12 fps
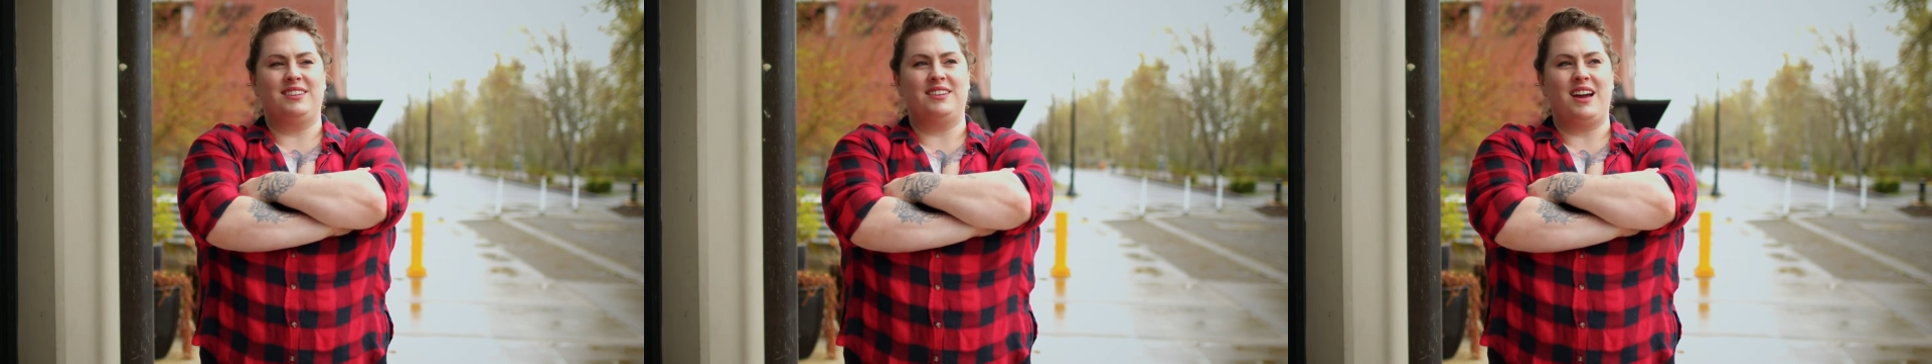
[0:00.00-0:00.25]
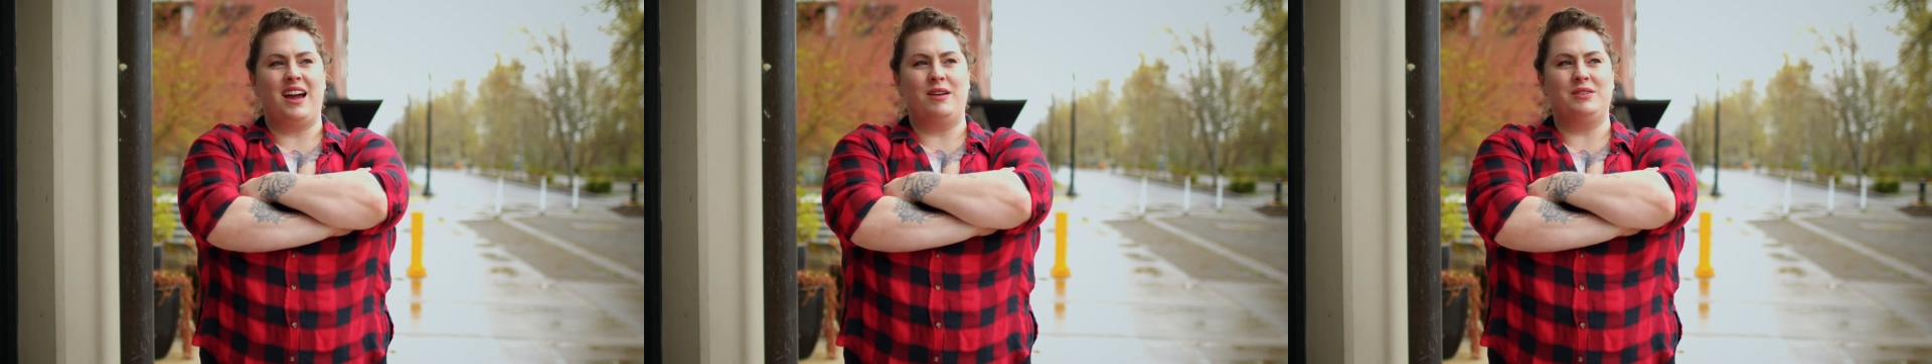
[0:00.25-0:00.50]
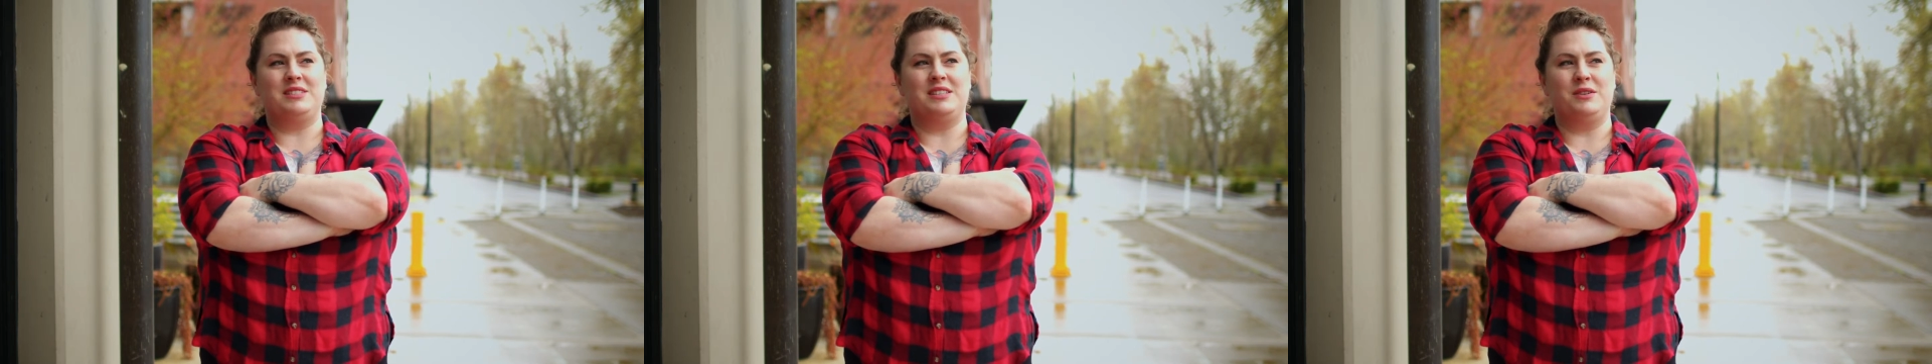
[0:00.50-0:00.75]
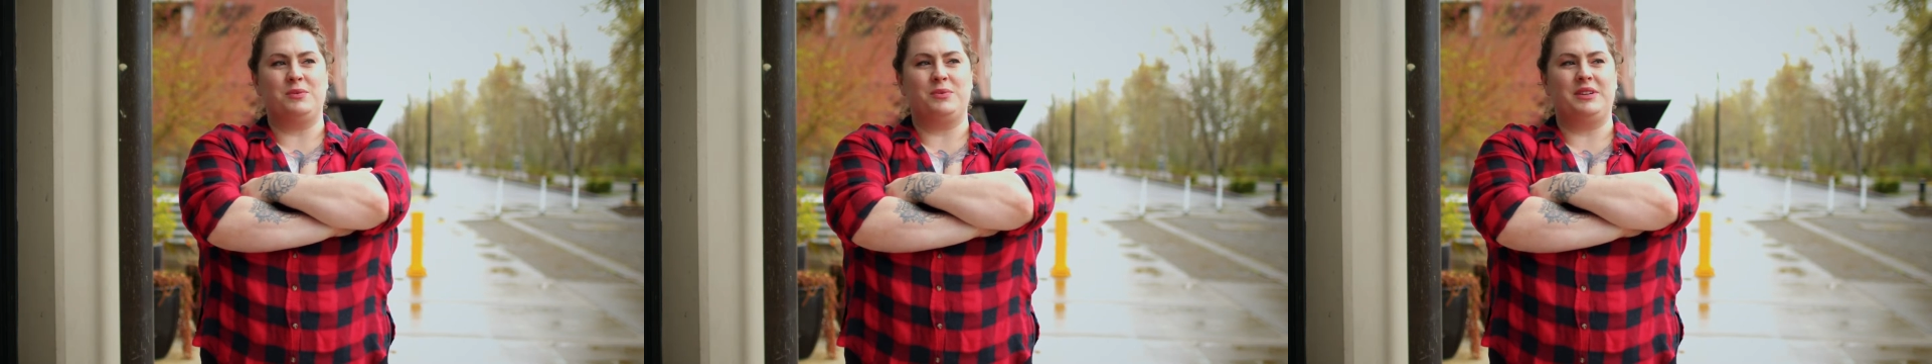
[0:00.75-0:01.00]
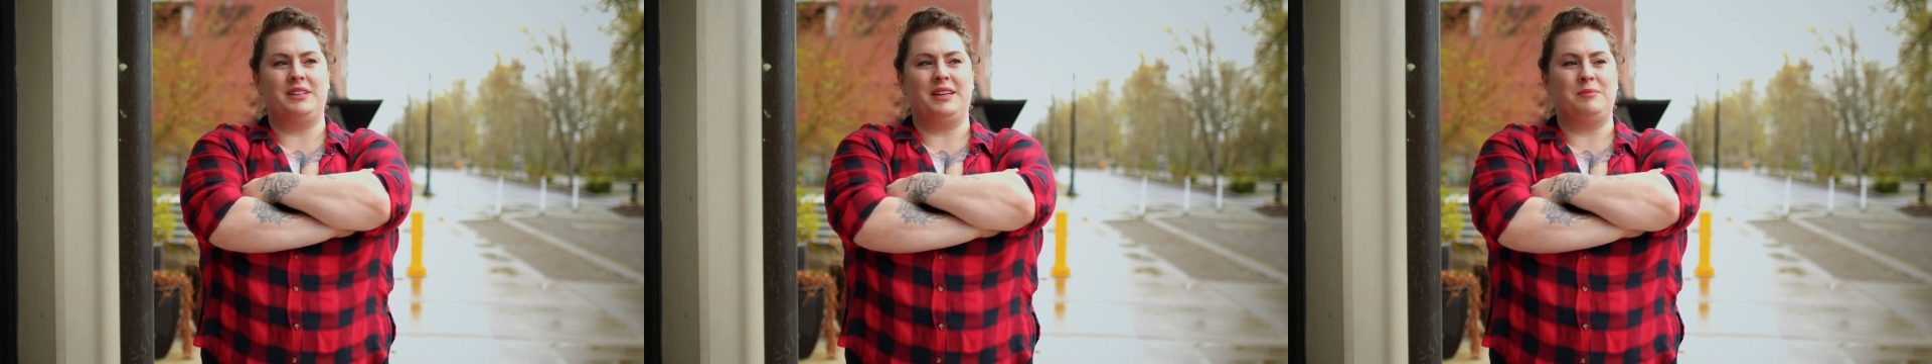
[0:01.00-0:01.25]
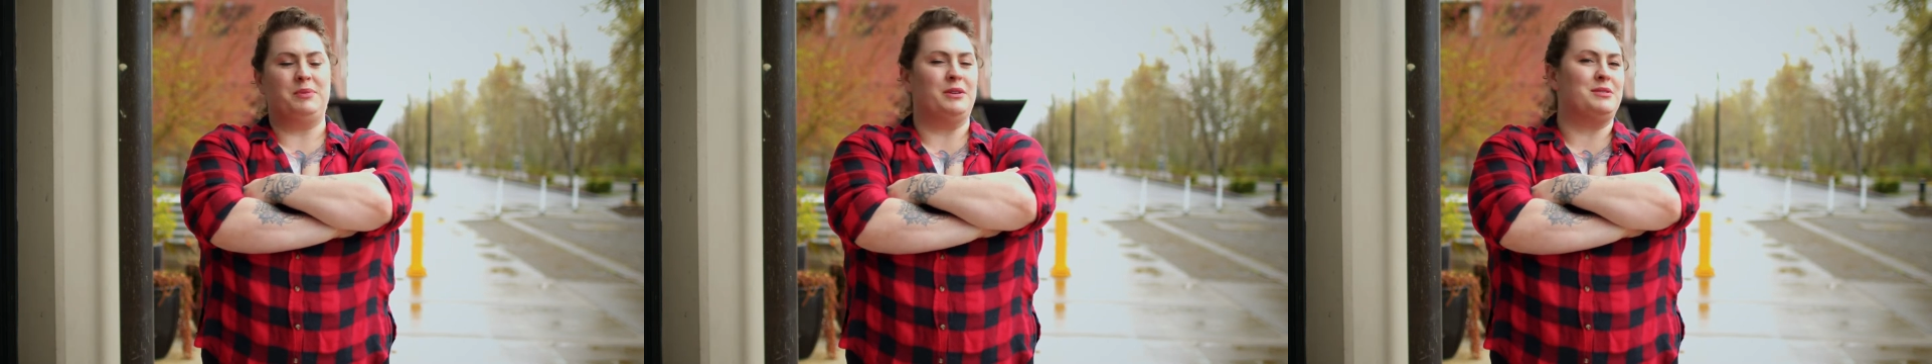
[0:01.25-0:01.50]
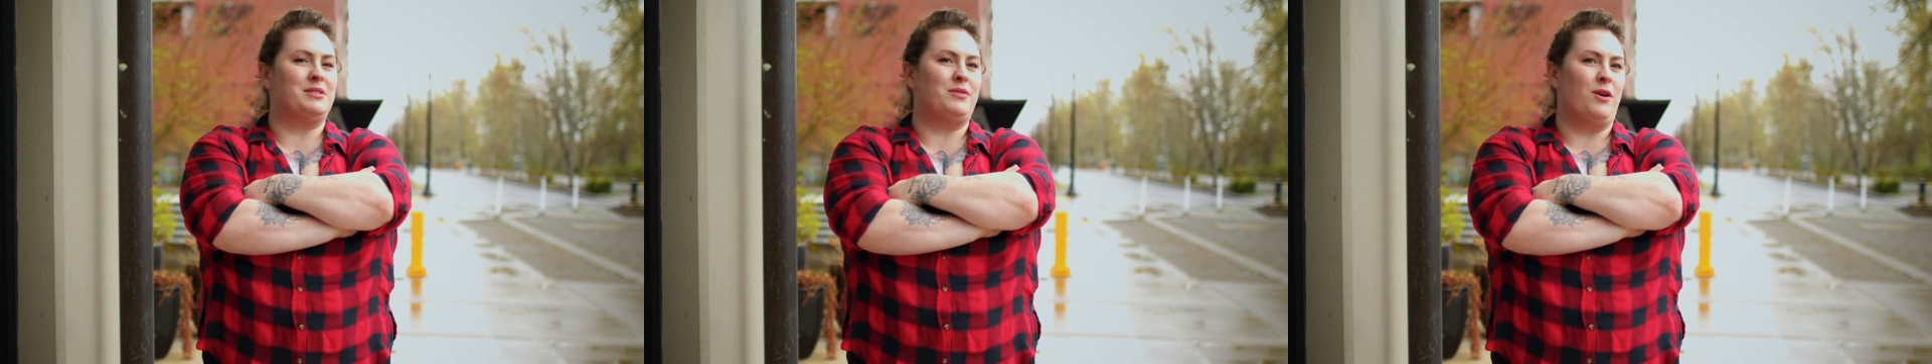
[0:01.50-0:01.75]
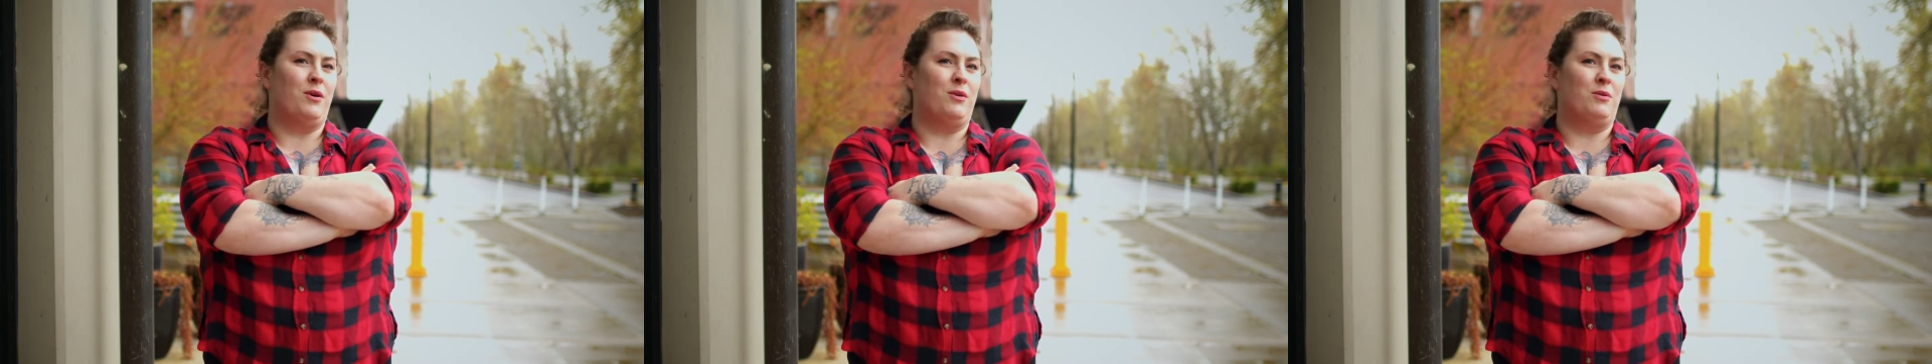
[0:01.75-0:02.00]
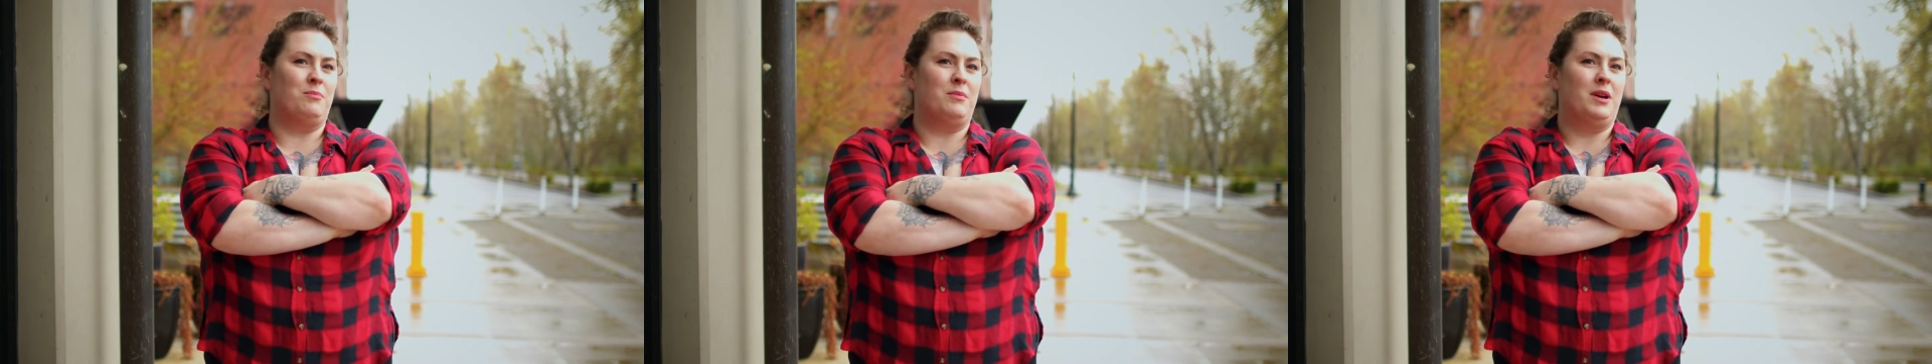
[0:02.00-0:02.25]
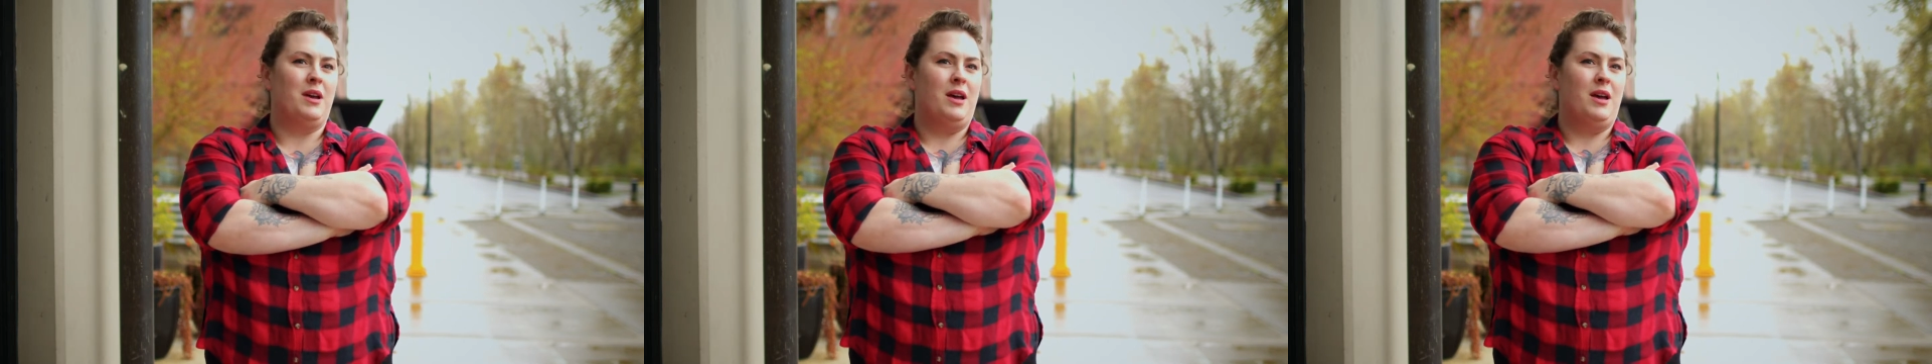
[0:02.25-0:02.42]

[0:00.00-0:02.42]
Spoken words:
I was in a really abusive home.